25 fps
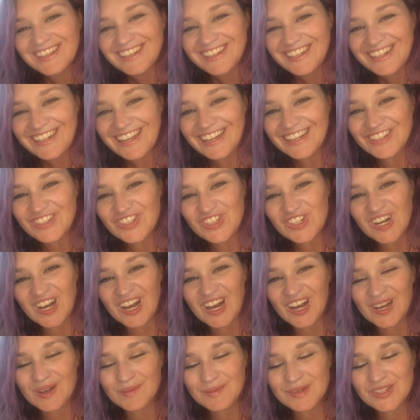Nice
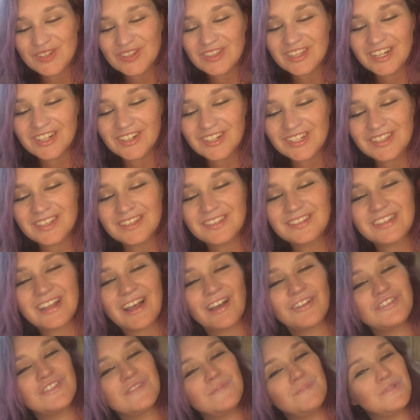job. So there's the
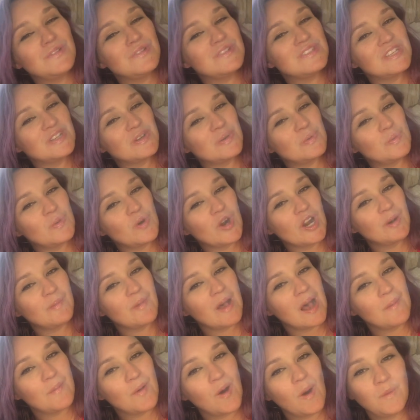Sound of Music
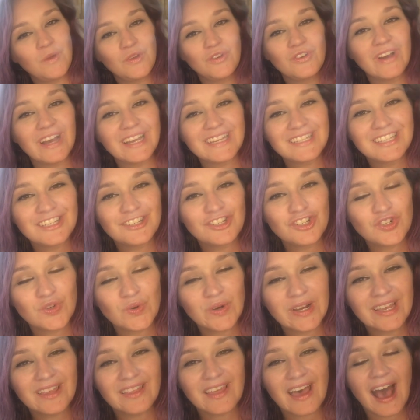warm-up. Hope you guys
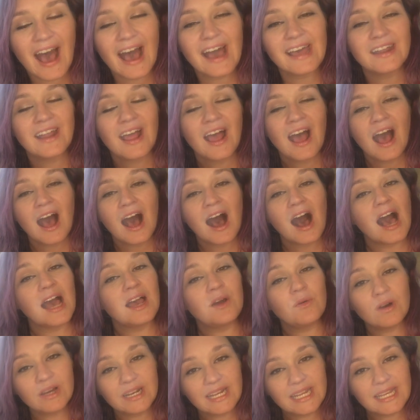enjoy that.
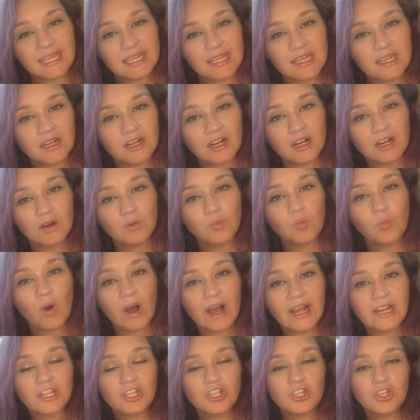I want to hear
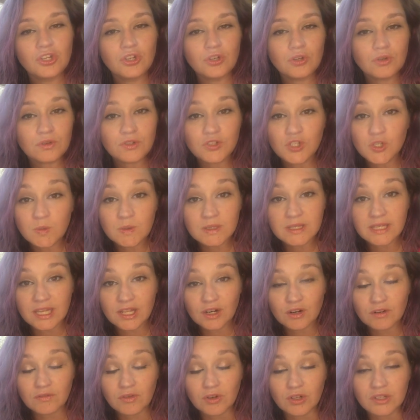what you do with
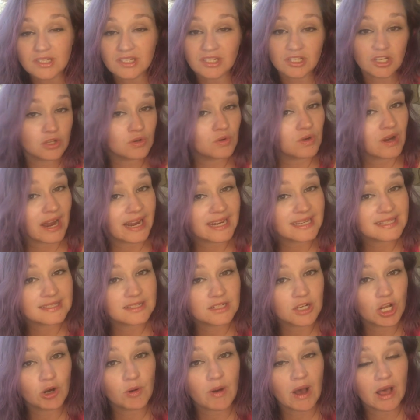intervals. Do you guys
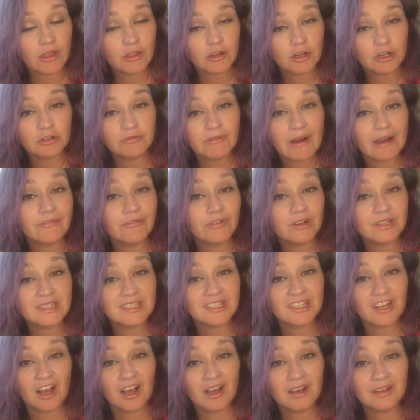know other reference
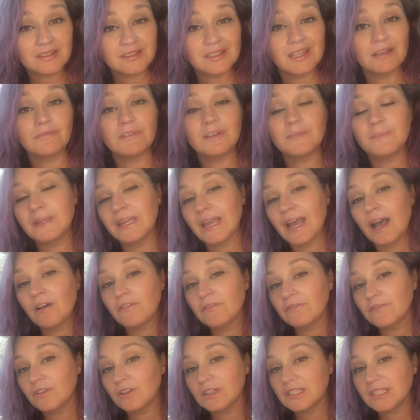songs that would be
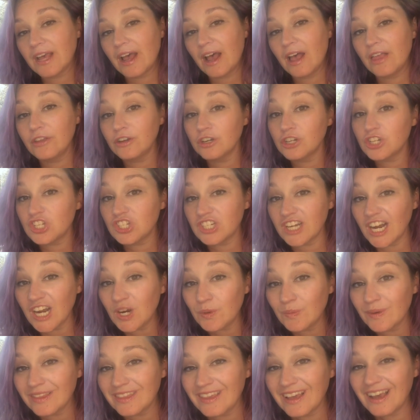helpful to others?
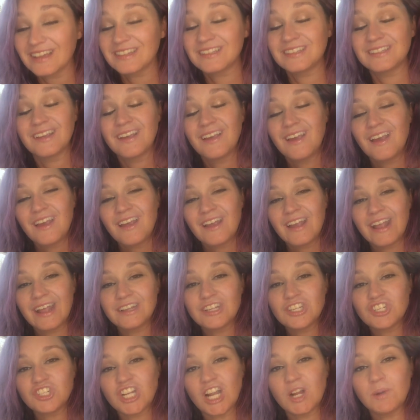Share with us.
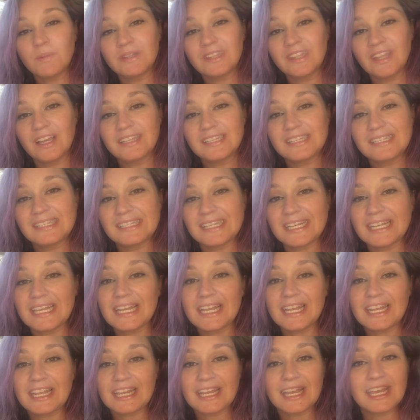And share with us
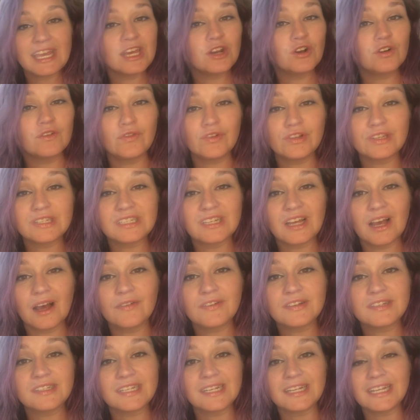singing interval
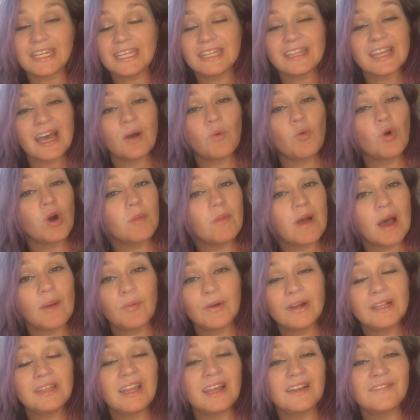stuff, singing that warm-up.
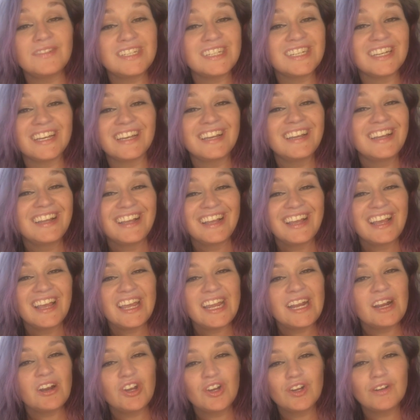We'd love to
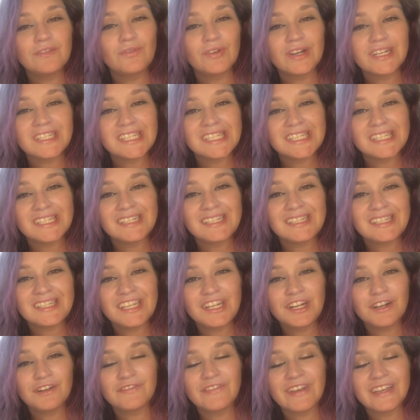hear your voices and
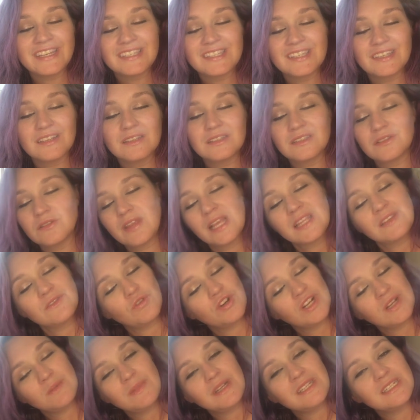see your faces. So thanks for
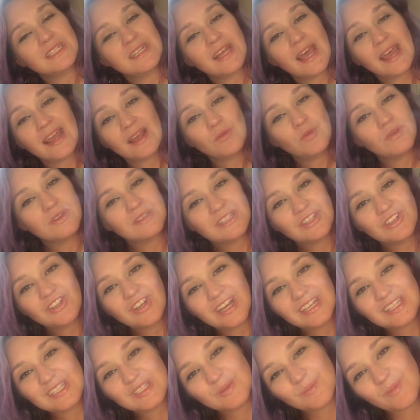joining me today, and we'll see you
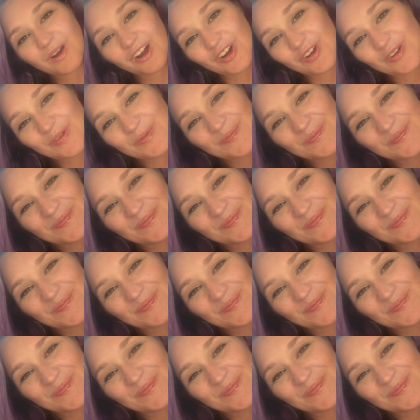guys tomorrow.